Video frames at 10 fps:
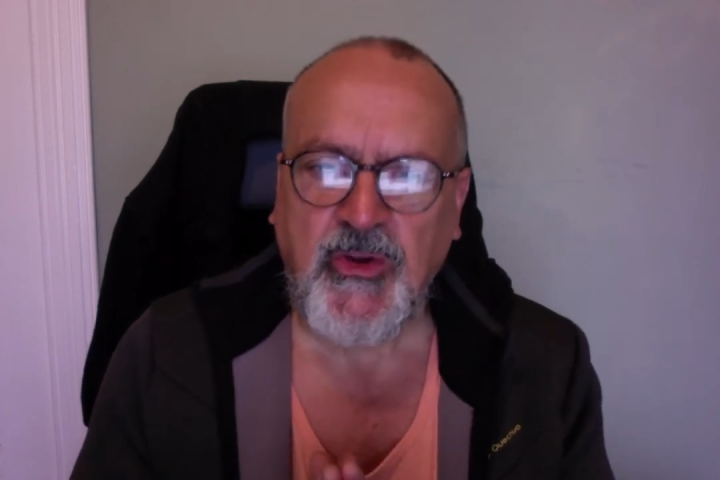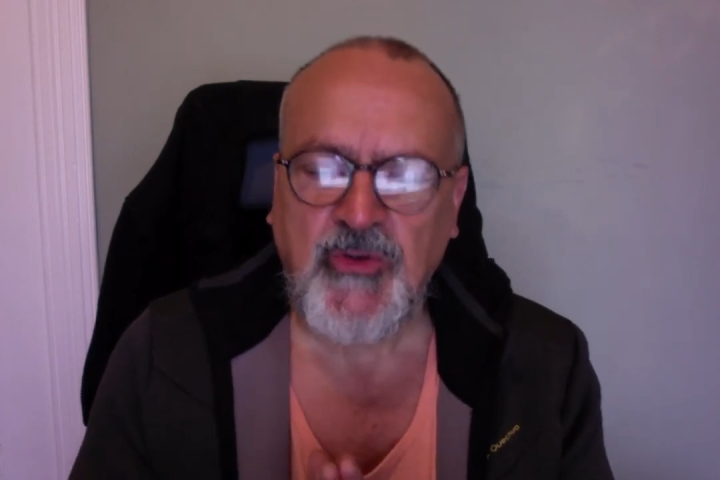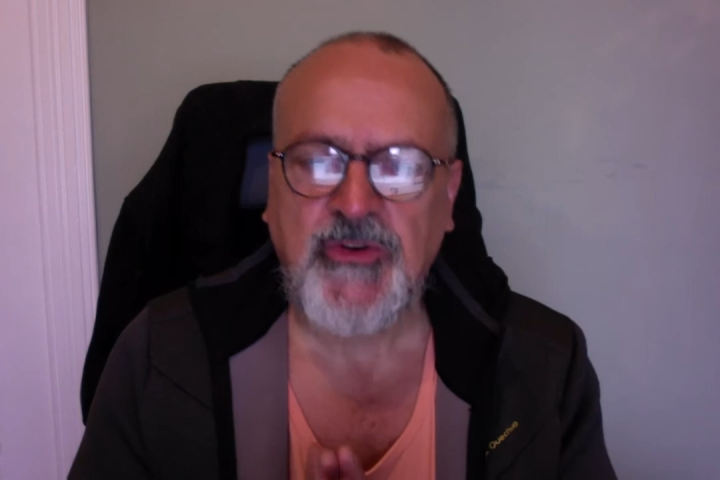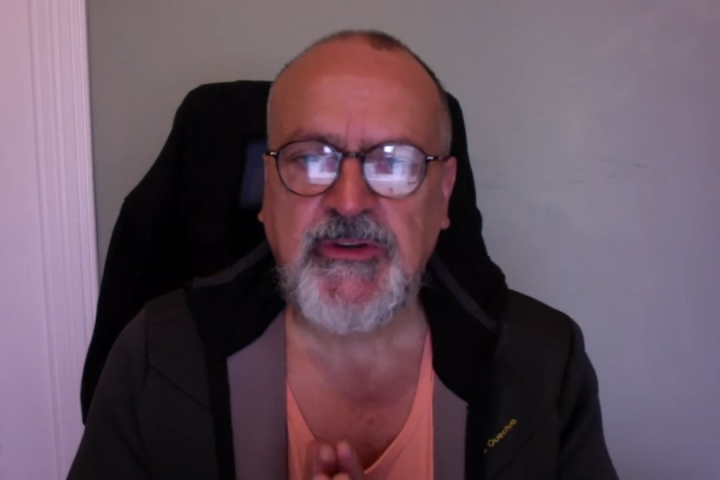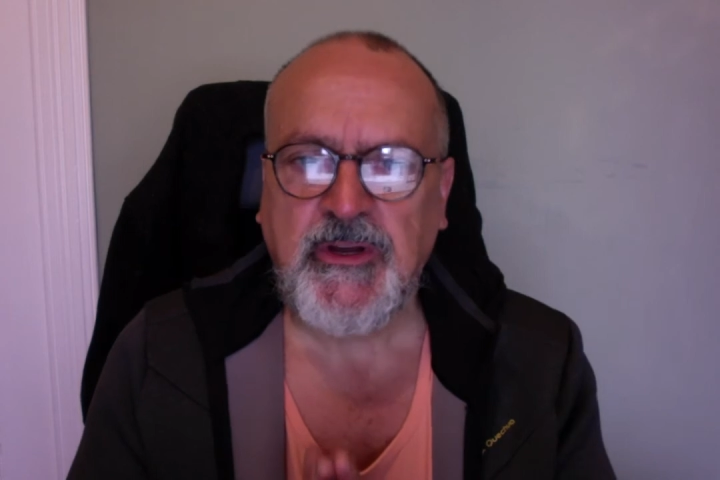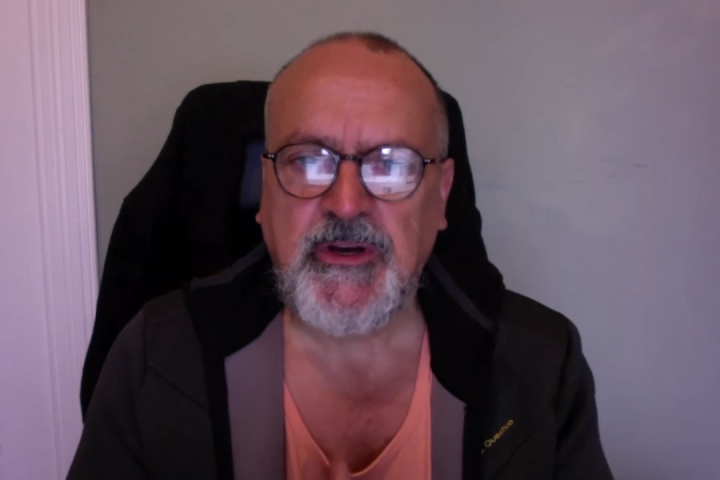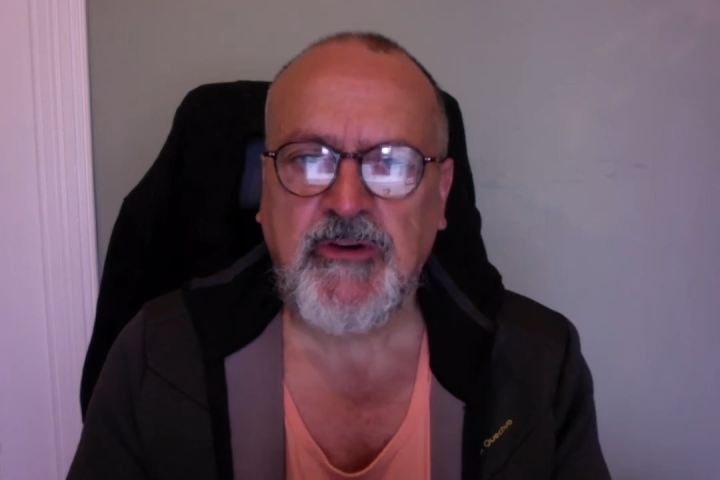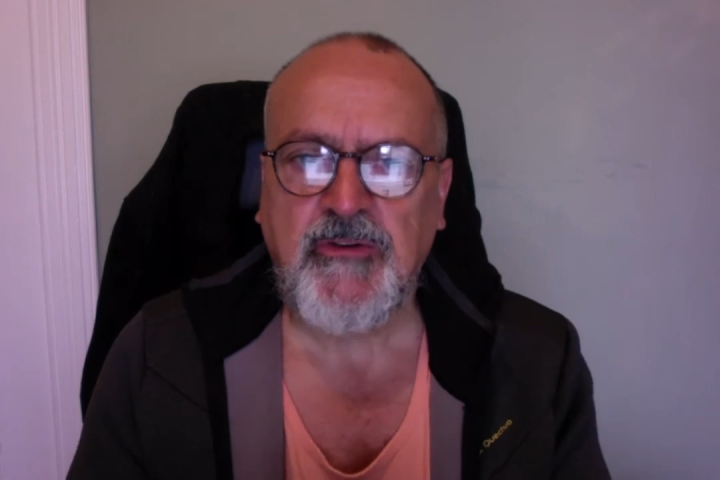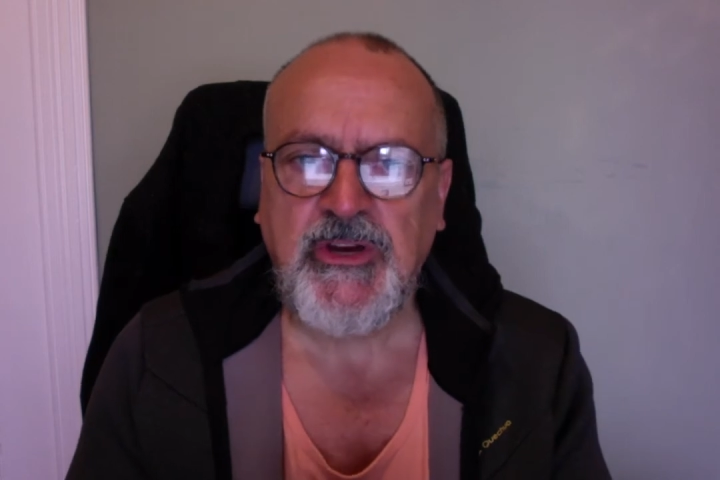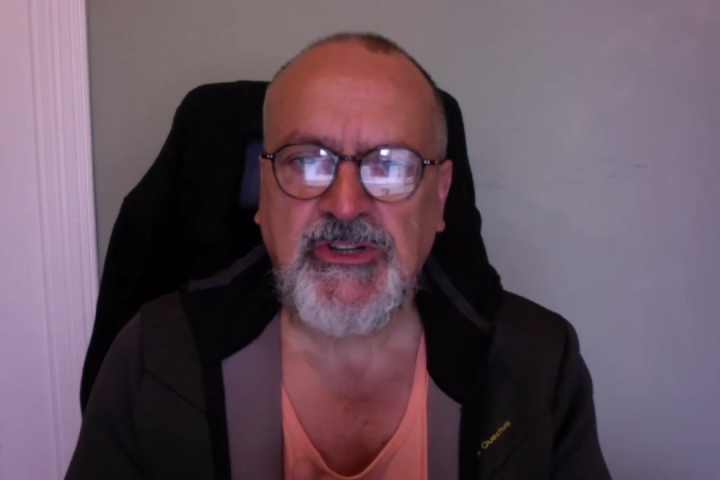good and
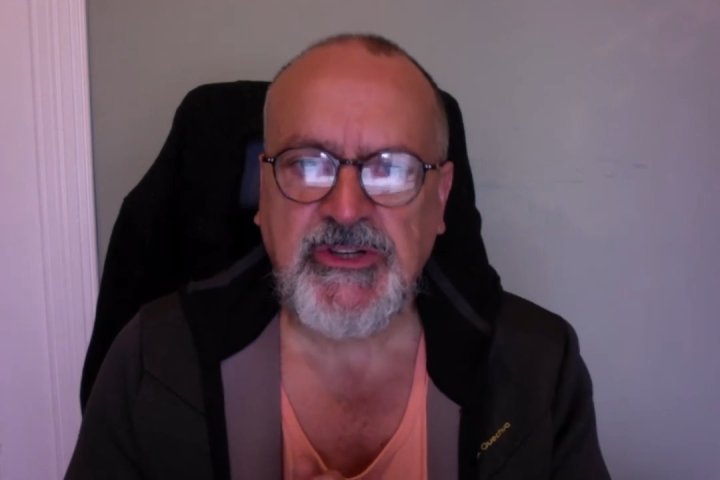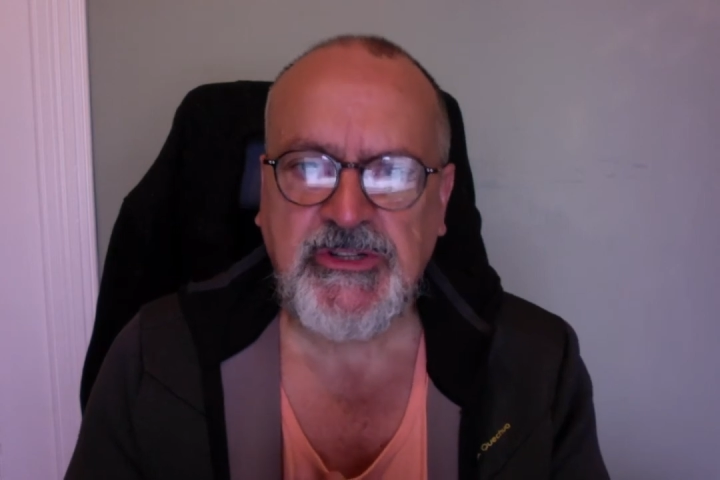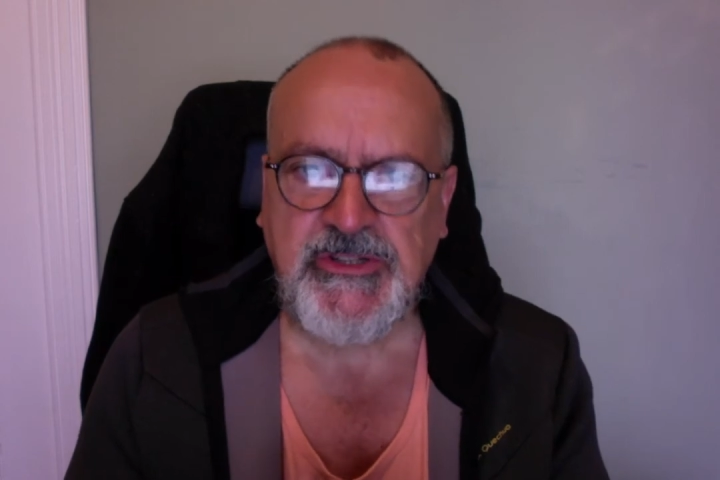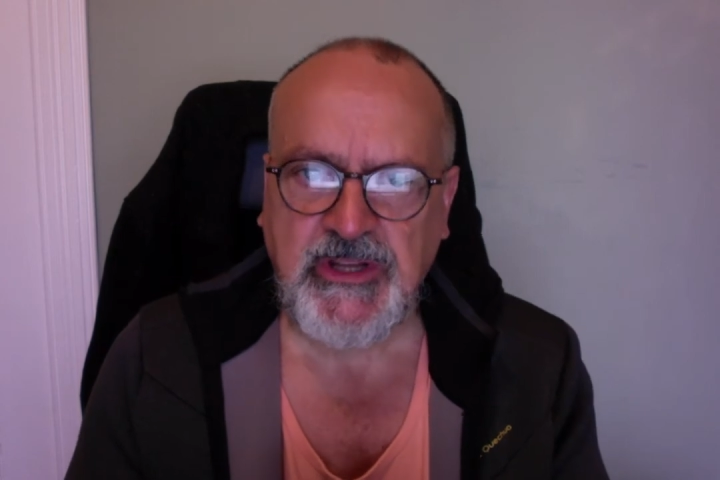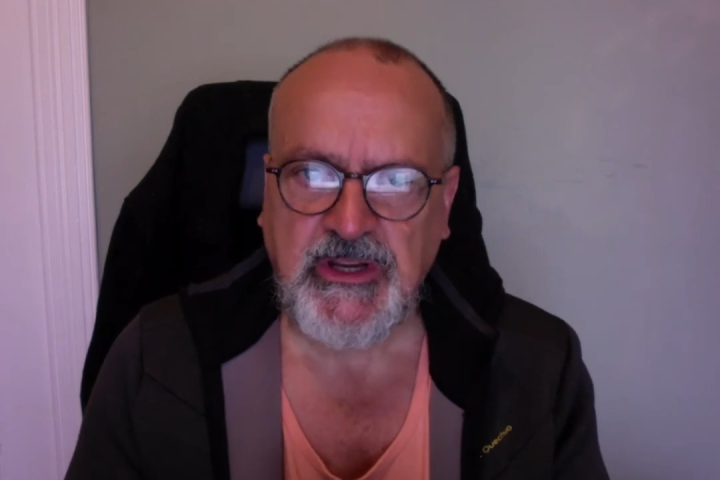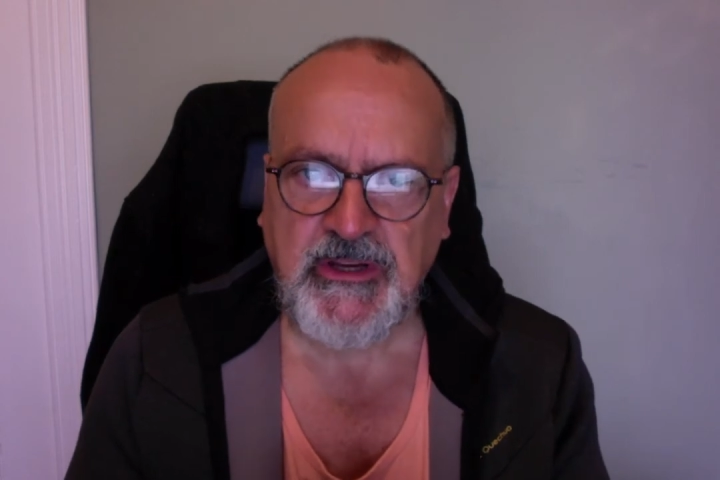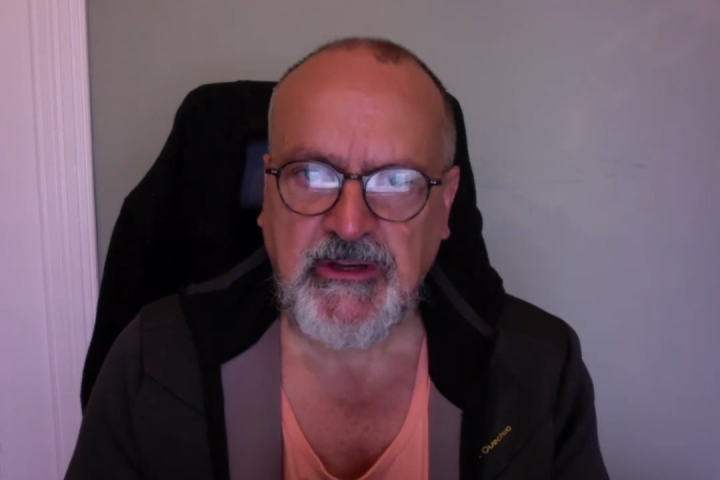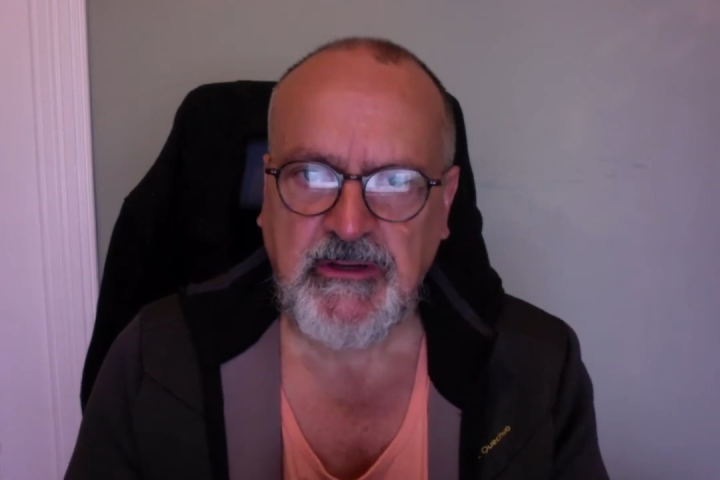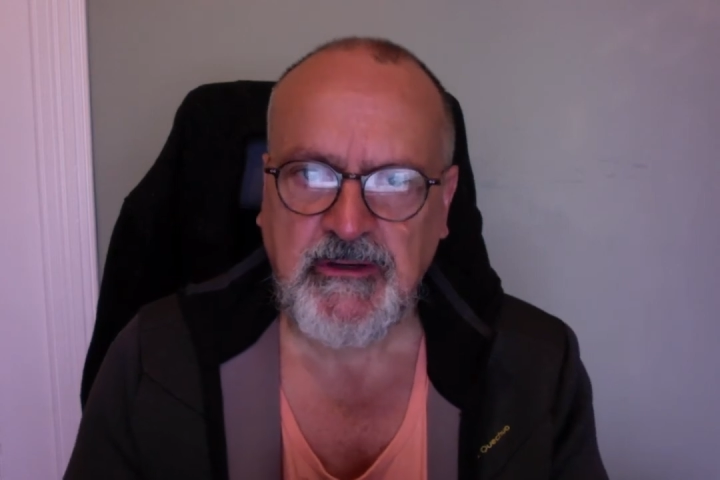gracious thing,